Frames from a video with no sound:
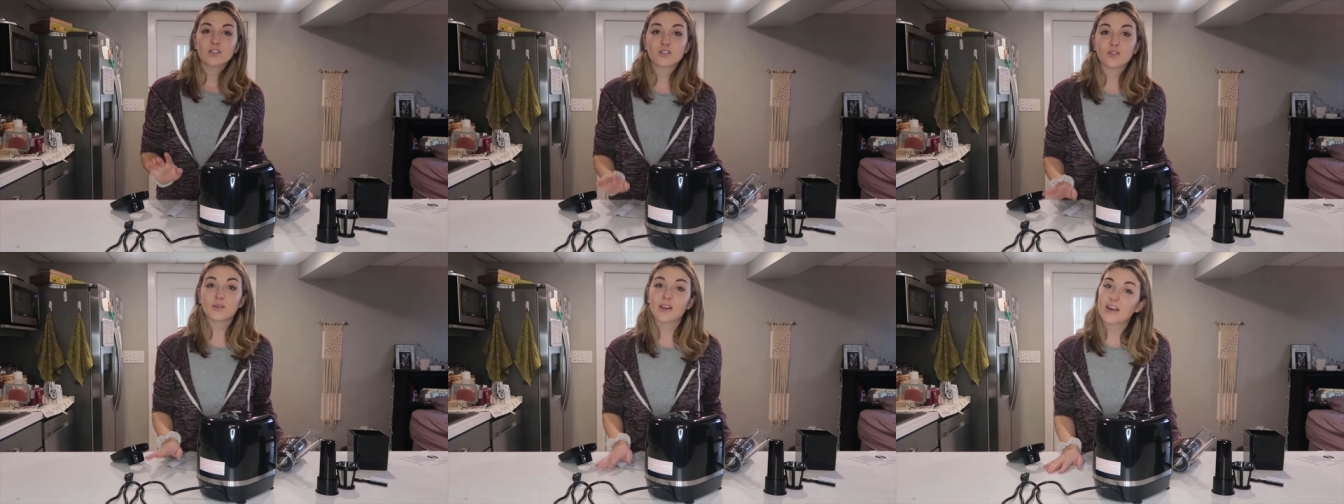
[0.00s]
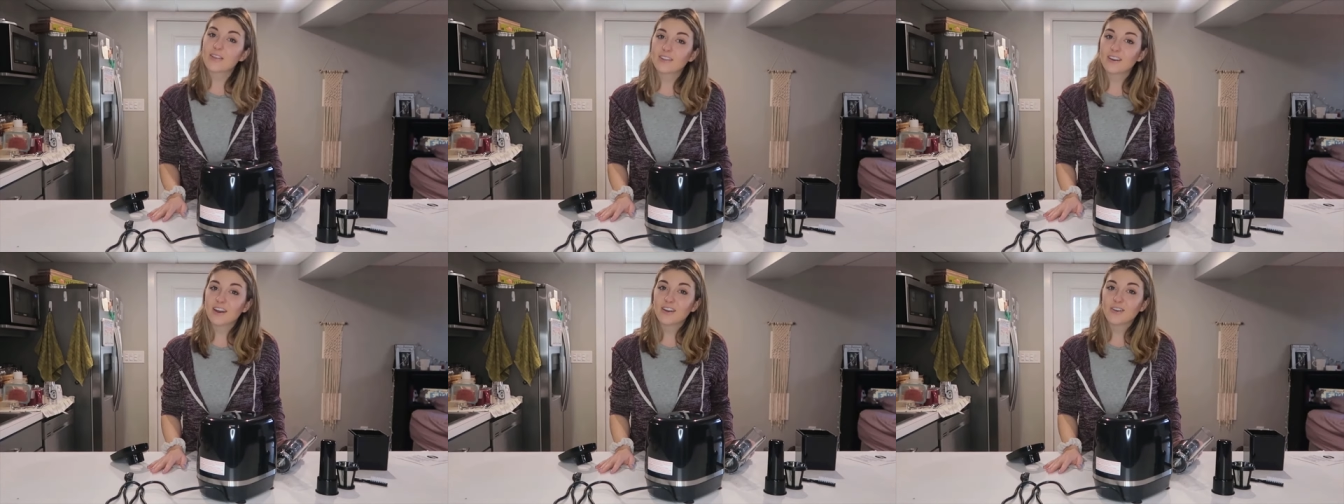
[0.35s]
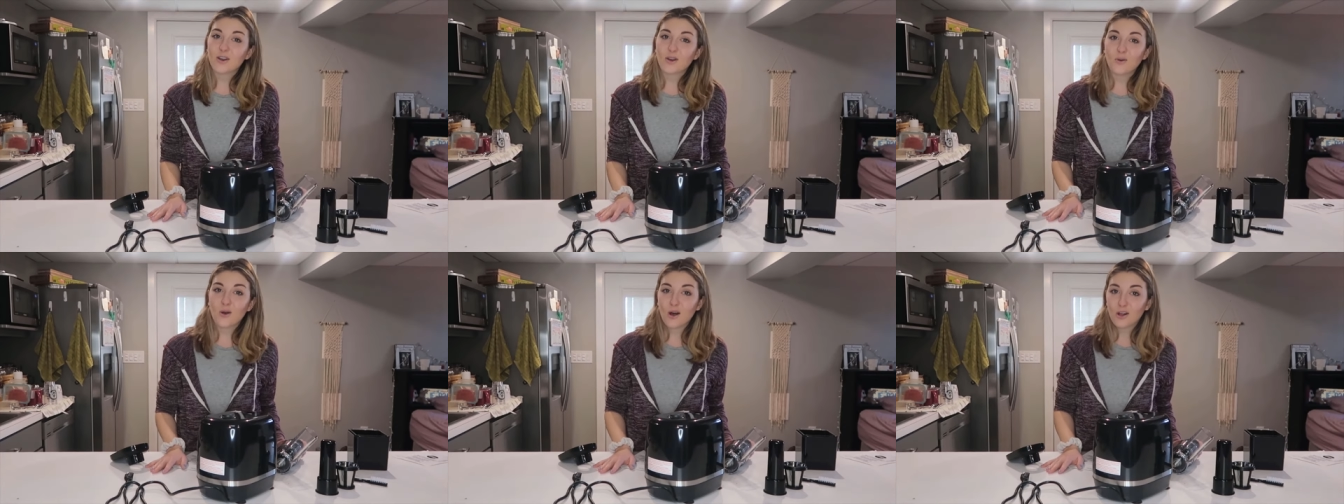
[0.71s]
So now that I
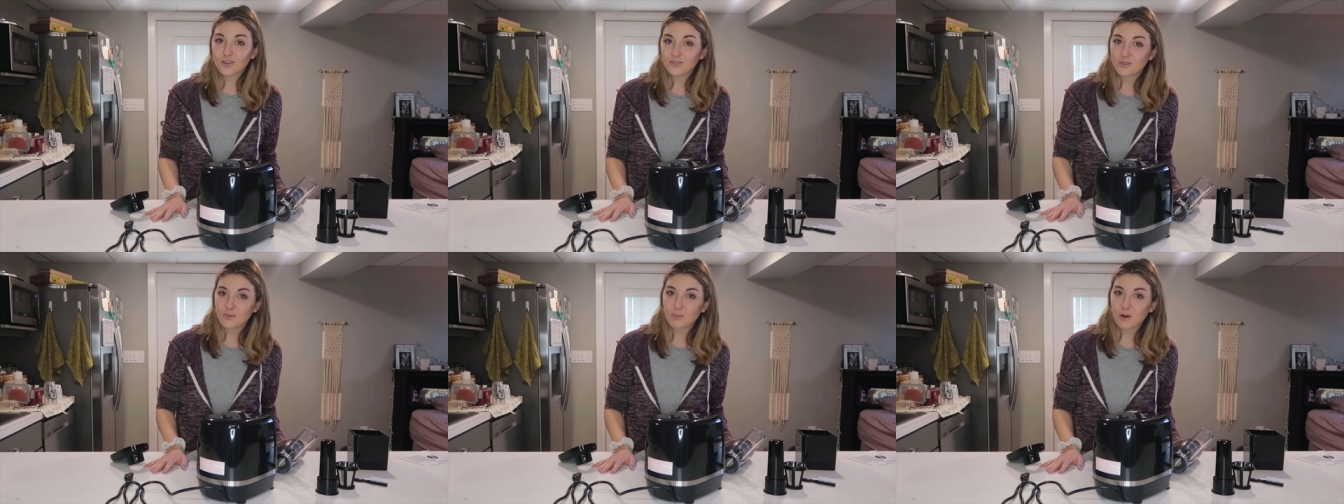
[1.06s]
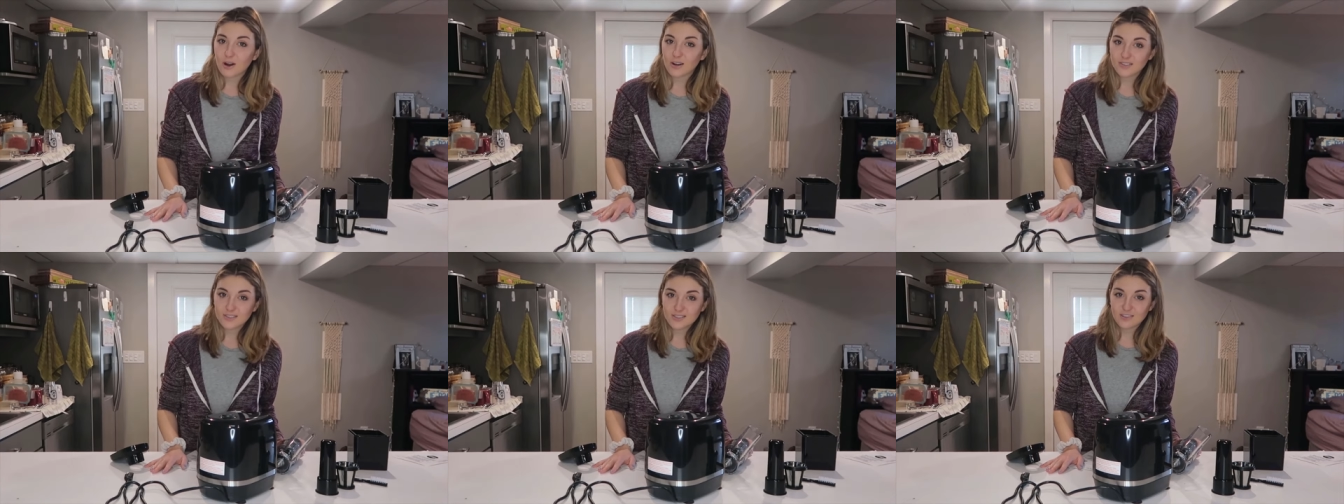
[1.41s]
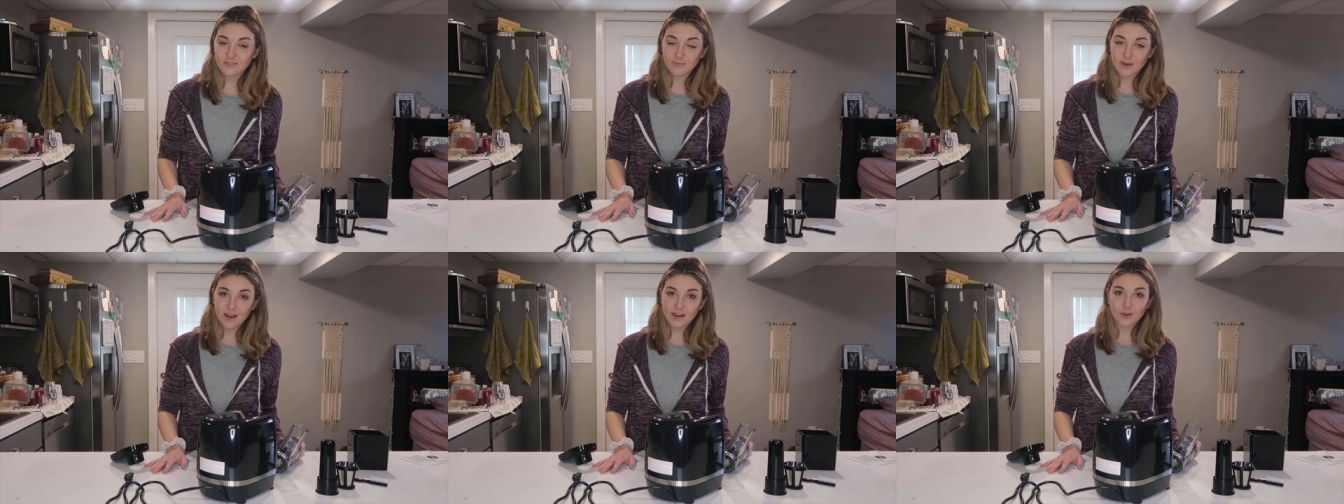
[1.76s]
know all of the parts
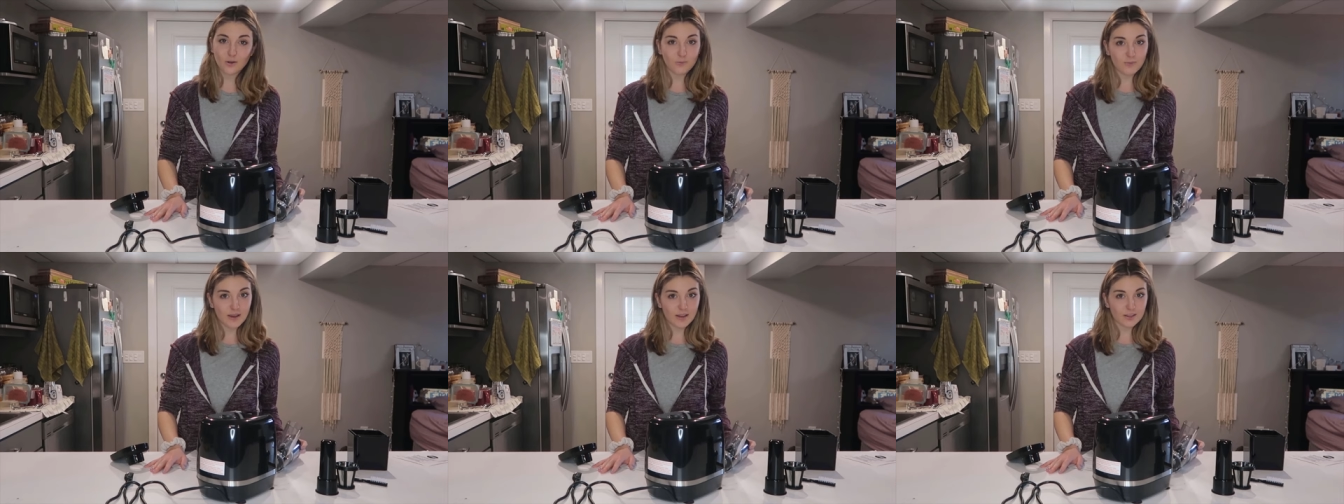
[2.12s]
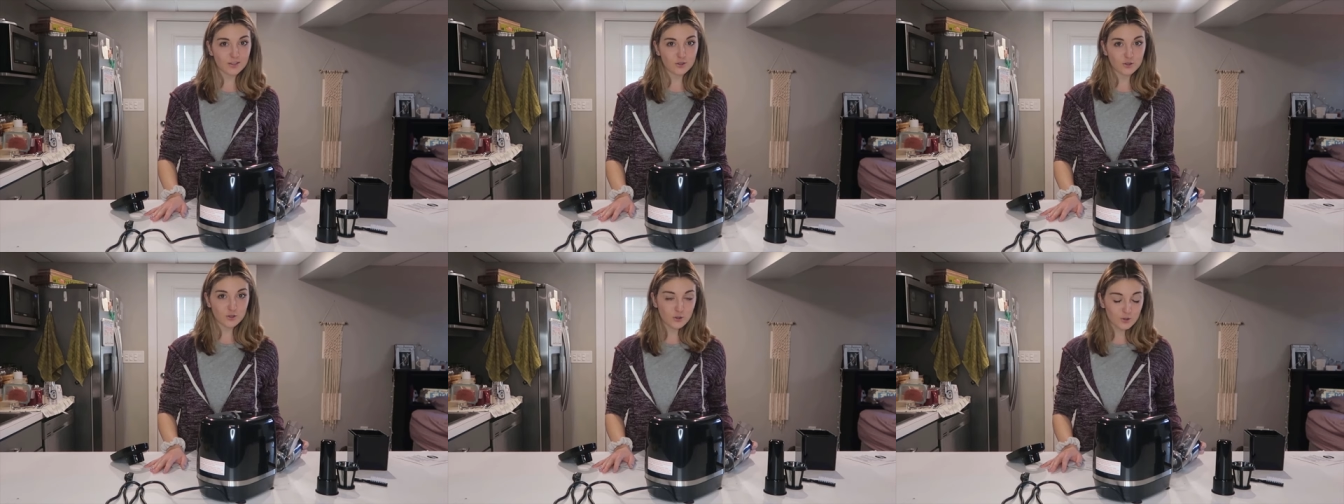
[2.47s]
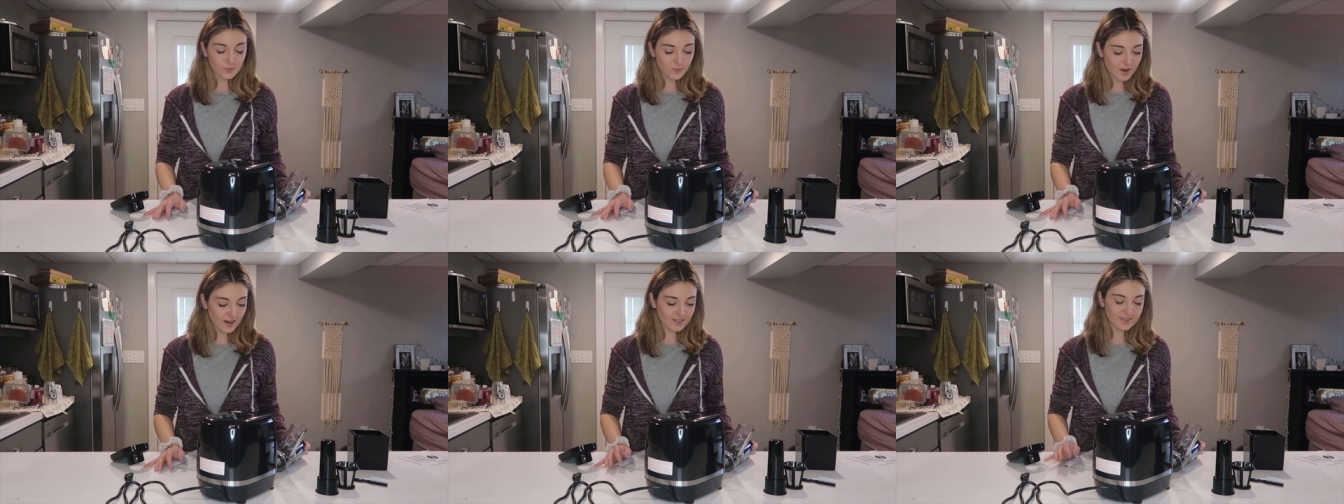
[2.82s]
of my Omega
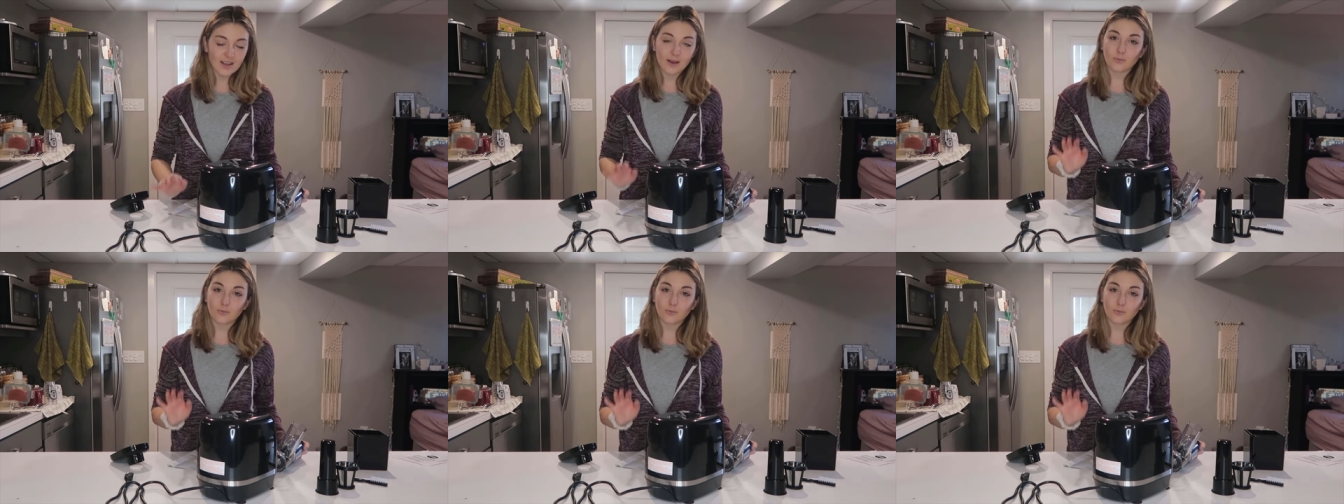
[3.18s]
juice press,